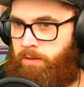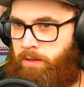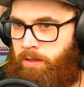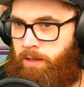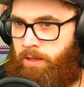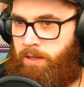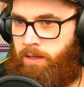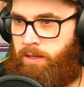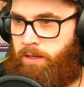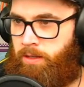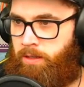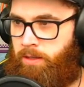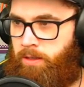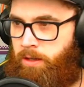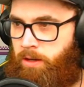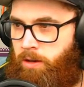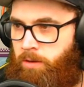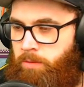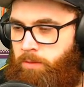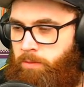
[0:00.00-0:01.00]
And then
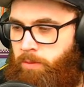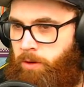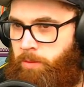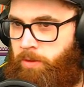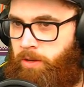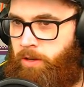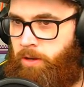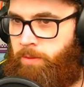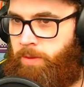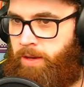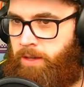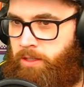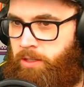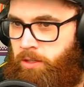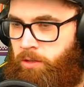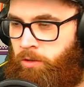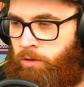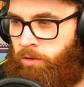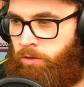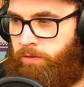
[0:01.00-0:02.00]
go probably go back to
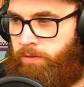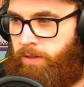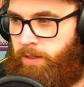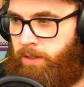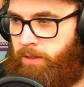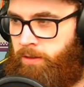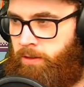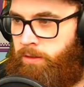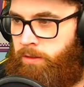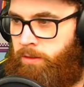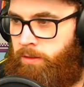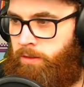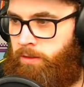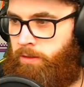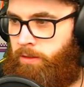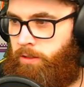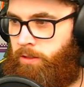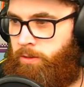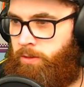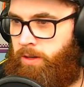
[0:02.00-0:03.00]
Northfell.
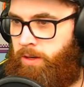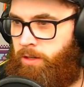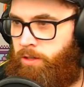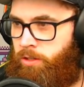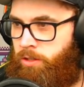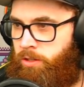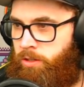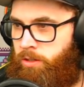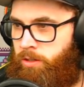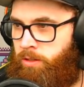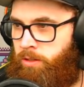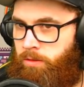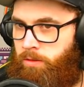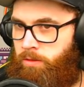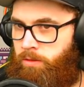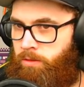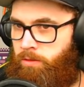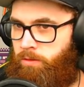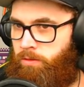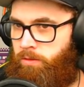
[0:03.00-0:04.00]
New action.
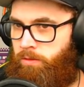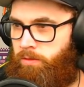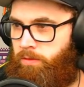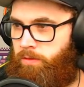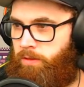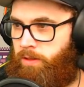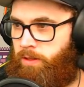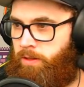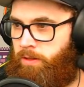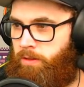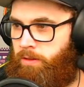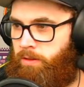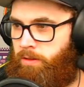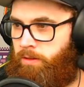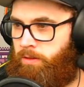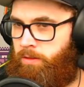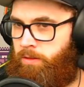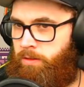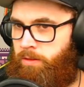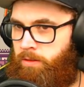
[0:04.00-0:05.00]

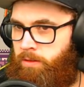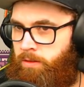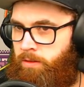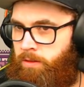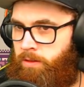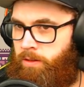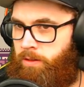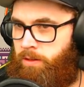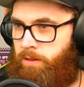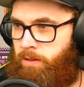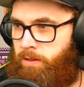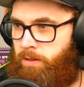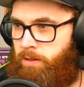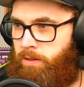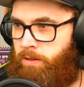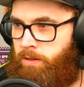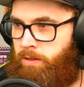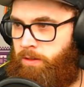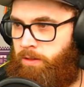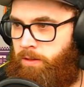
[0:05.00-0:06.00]
Northfell.
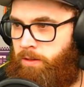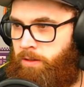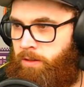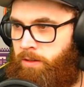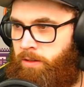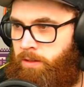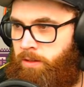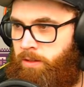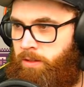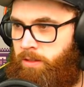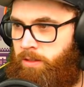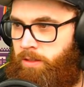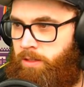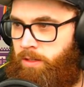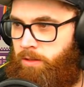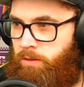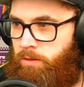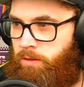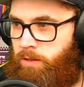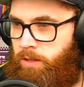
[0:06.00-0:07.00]

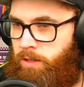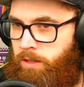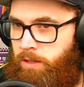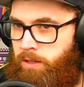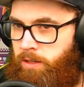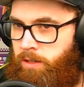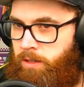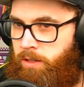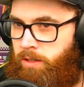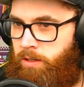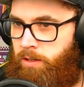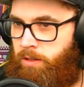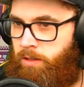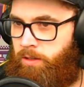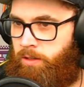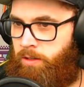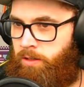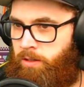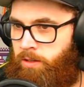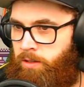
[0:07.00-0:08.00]
Sell all cargo.
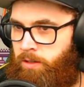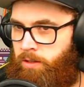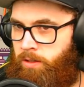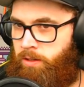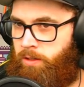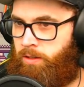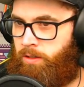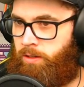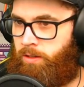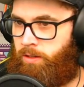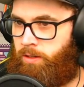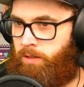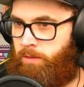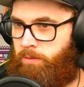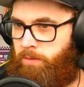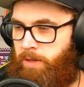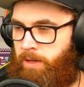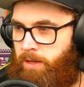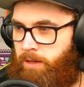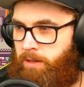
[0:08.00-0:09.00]
Come
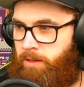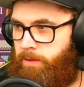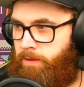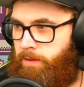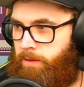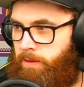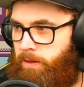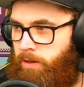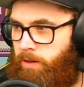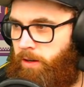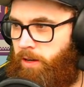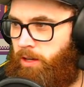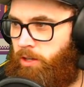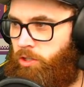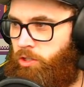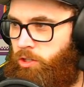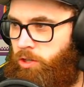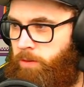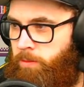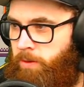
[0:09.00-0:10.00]
back. Then I
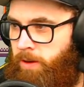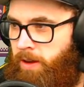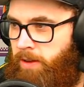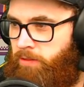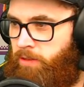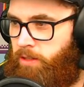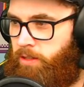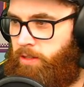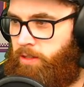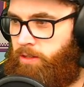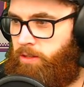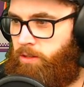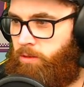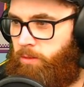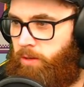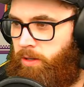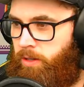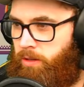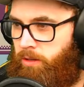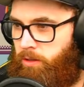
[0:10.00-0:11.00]
assume I have to do
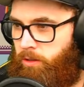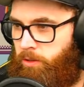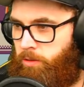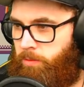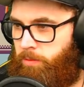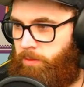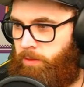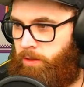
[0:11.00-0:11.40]
it in a loop.